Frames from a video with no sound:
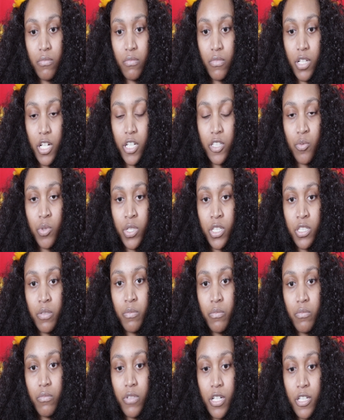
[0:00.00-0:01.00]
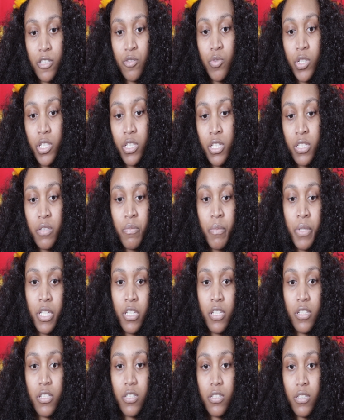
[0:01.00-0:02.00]
That's what this
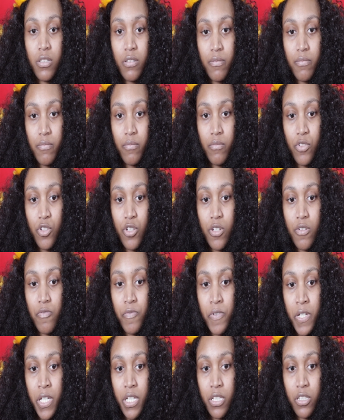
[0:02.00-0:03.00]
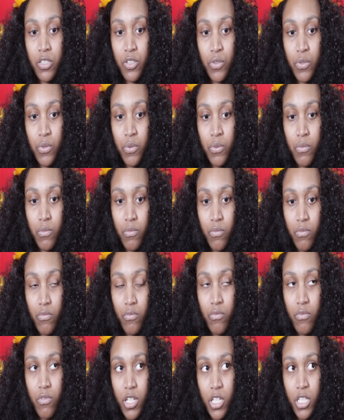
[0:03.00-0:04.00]
means. You can fit into
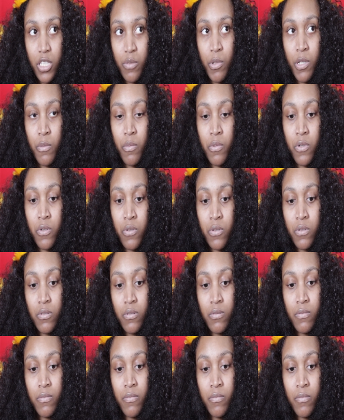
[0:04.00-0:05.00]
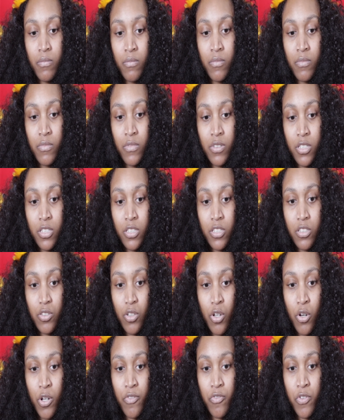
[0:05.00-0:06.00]
these people.
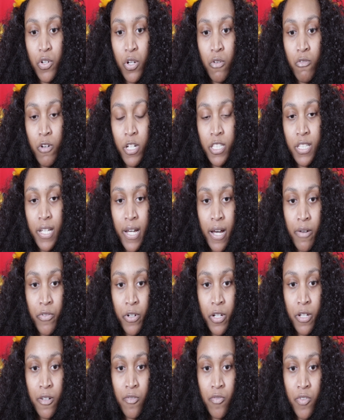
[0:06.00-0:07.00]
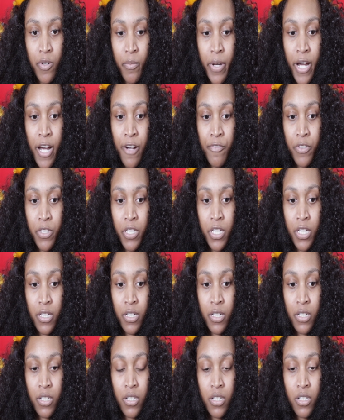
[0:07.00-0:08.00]
So if you're a West African from
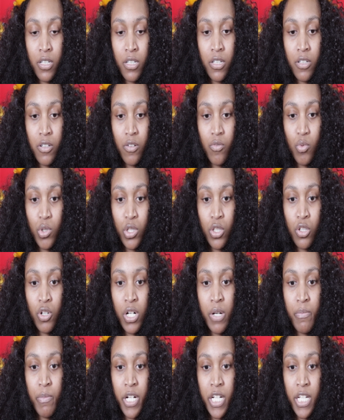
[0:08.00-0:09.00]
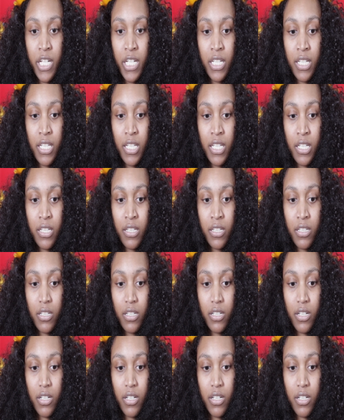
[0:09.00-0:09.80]
Africa with no Amerindian